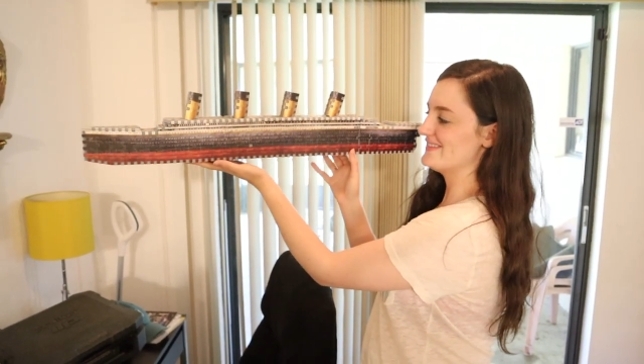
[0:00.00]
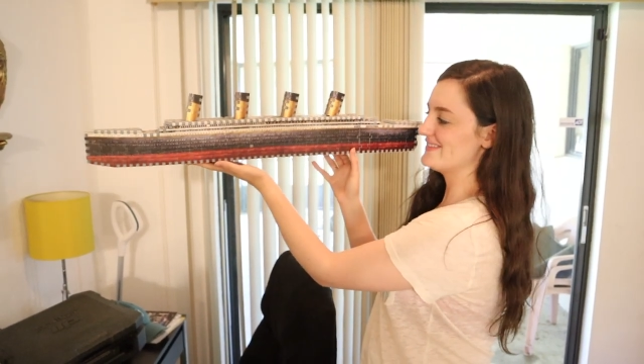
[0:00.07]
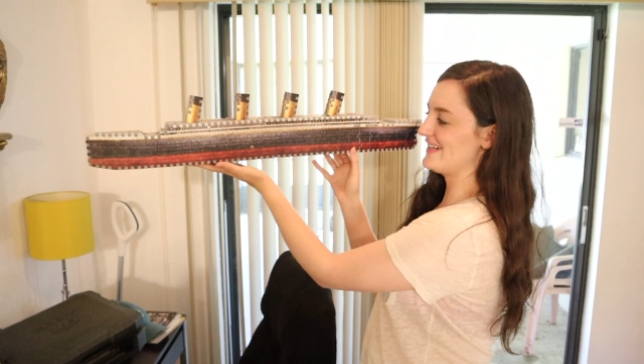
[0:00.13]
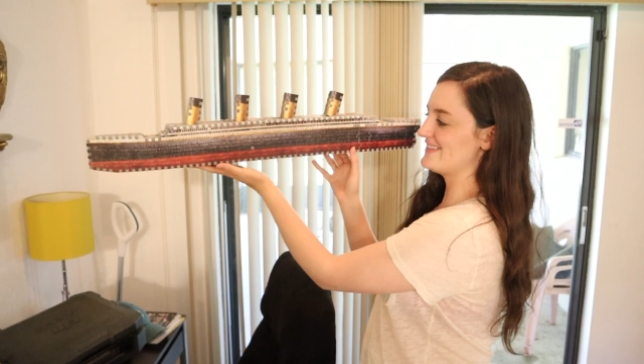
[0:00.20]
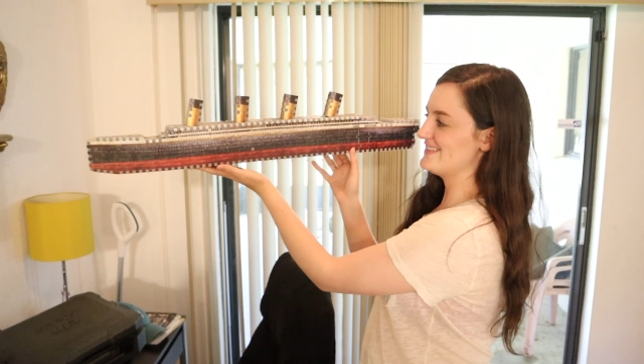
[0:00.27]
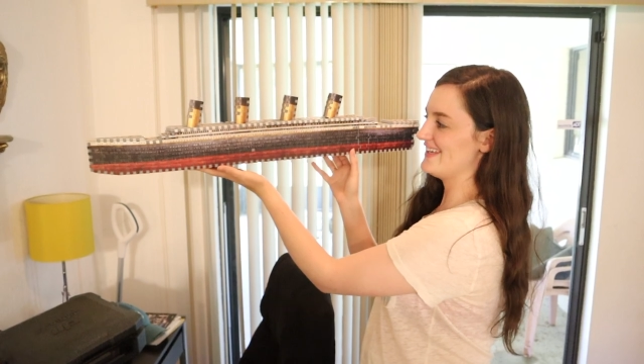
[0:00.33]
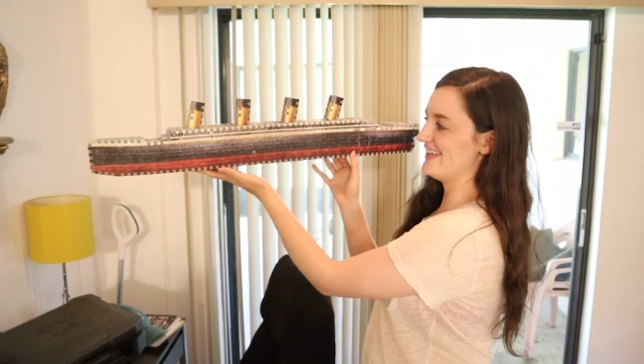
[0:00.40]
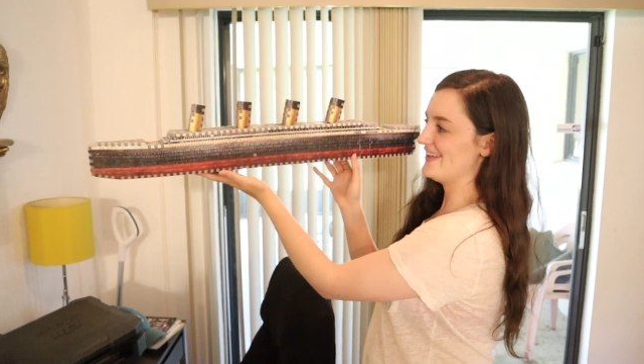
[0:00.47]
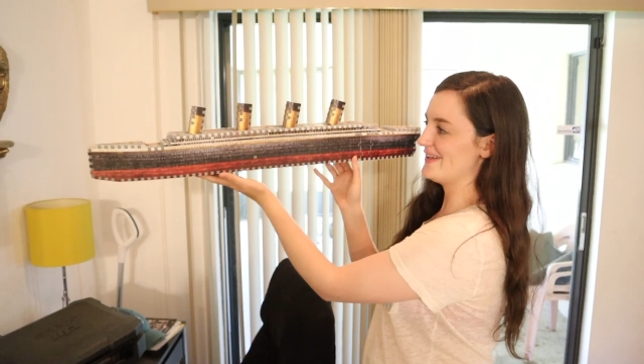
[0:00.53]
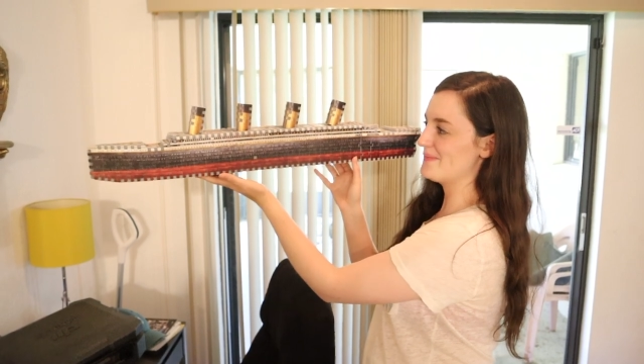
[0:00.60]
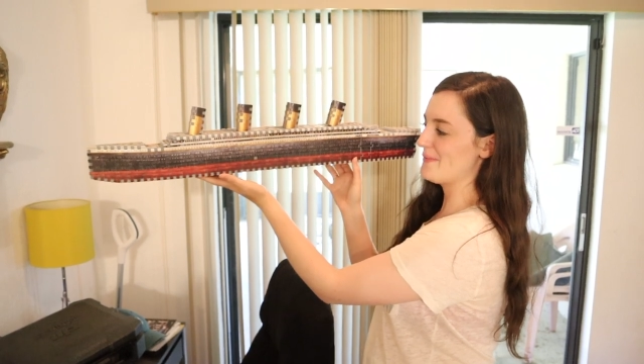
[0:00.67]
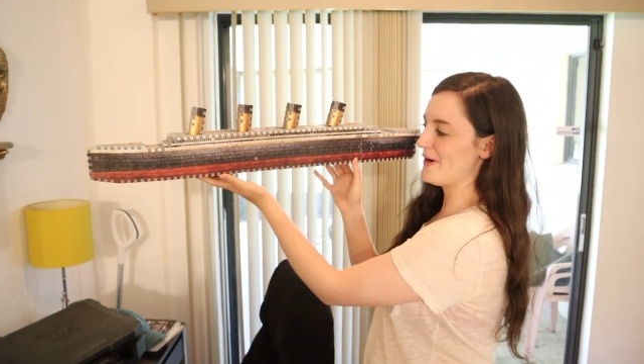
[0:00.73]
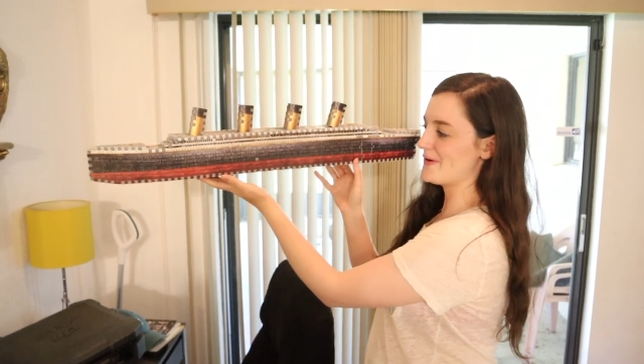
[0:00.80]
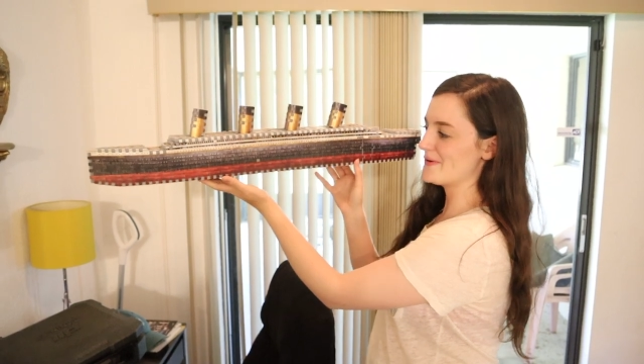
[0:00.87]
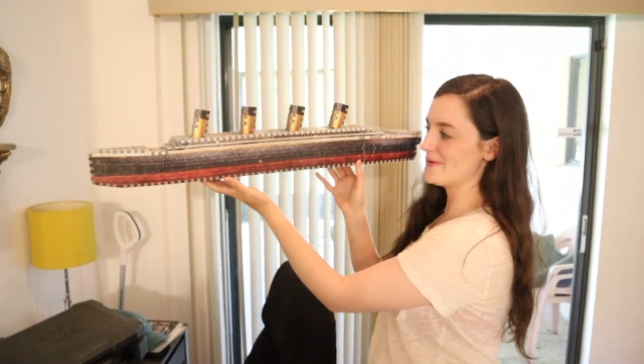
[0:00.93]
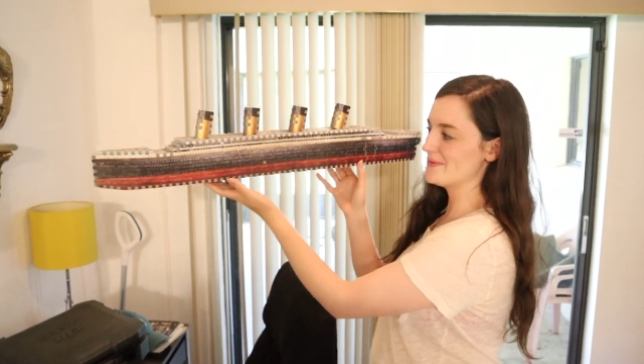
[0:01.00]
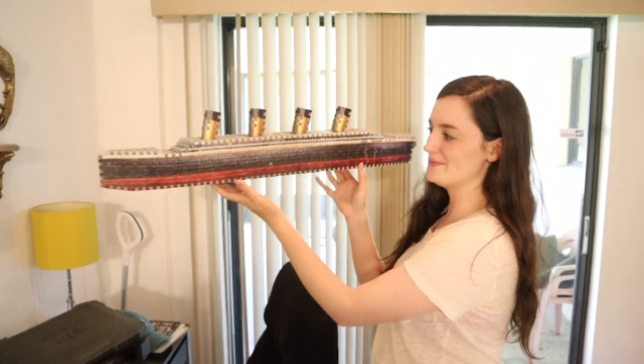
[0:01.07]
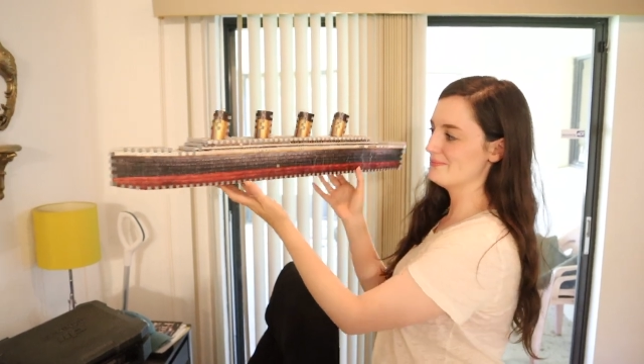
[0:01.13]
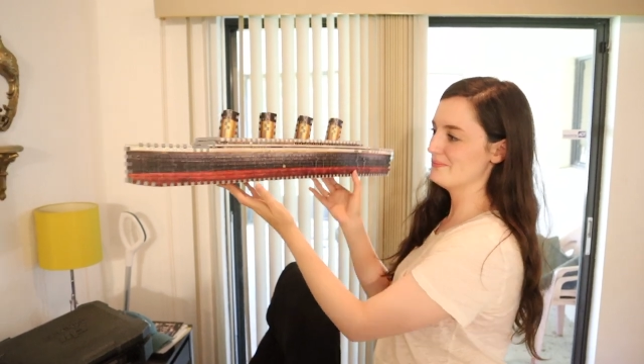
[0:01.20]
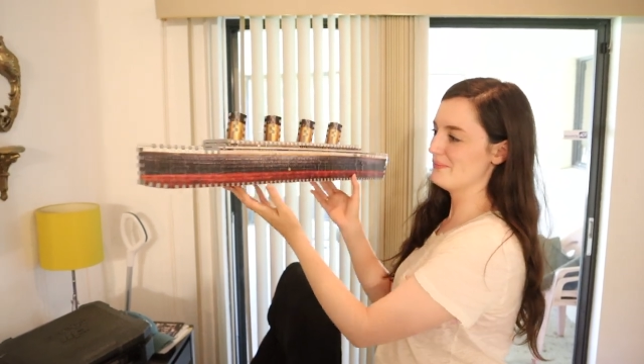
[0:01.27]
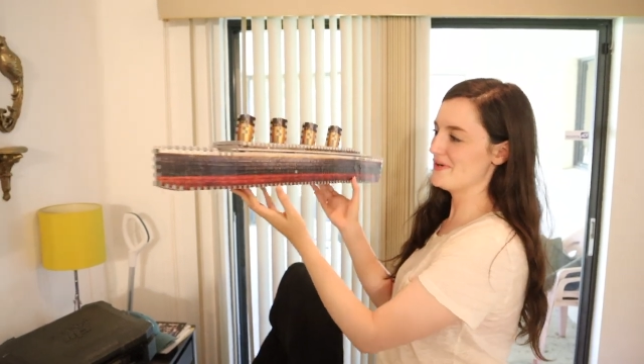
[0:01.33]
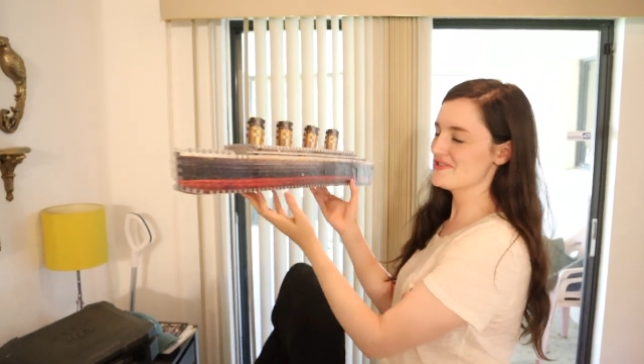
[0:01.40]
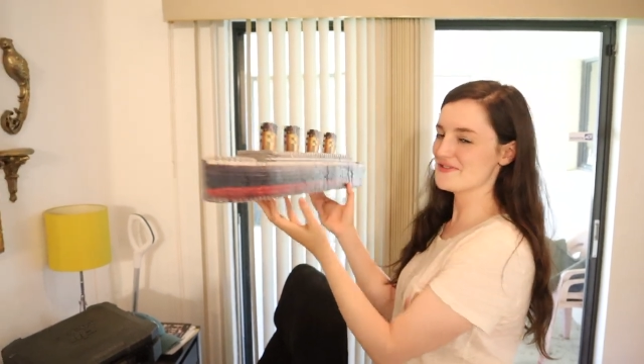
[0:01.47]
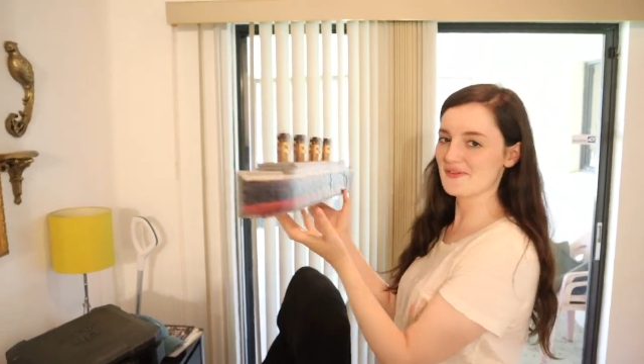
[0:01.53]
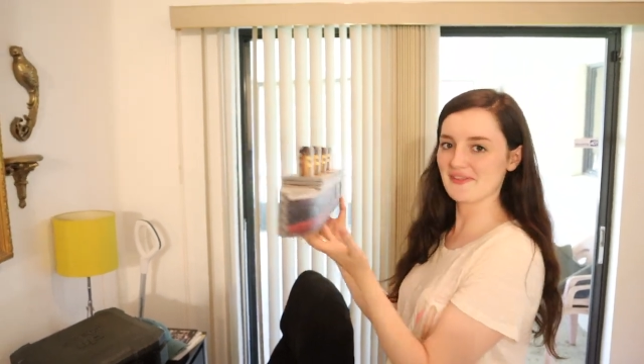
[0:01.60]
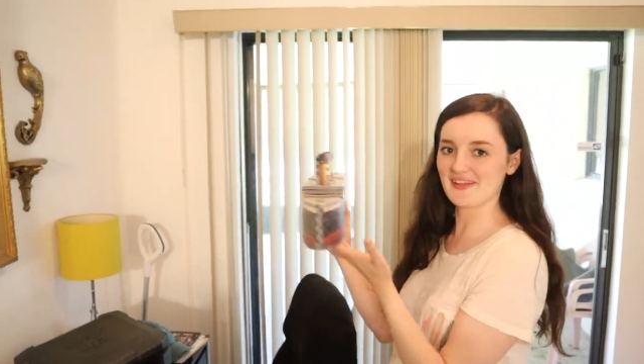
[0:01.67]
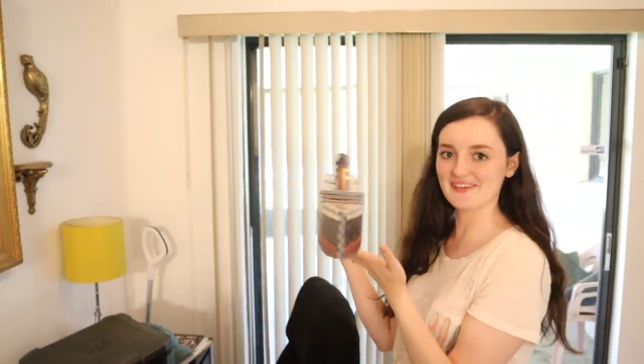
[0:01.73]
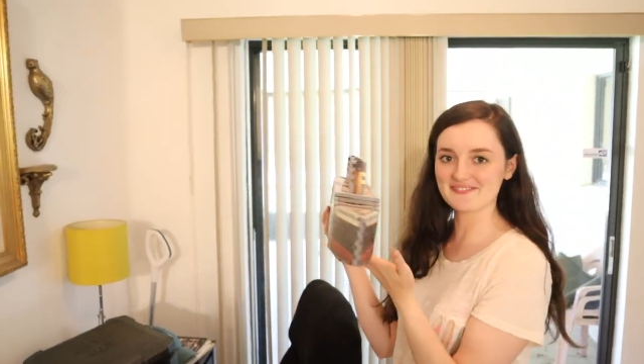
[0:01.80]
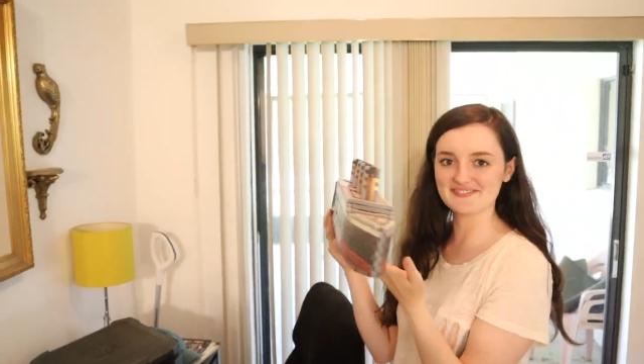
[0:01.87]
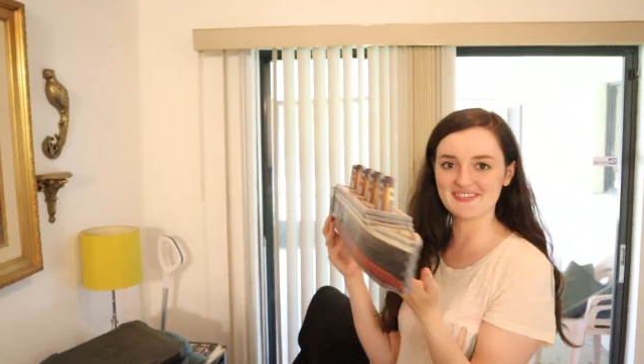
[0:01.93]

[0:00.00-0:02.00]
Titanic model puzzle thing.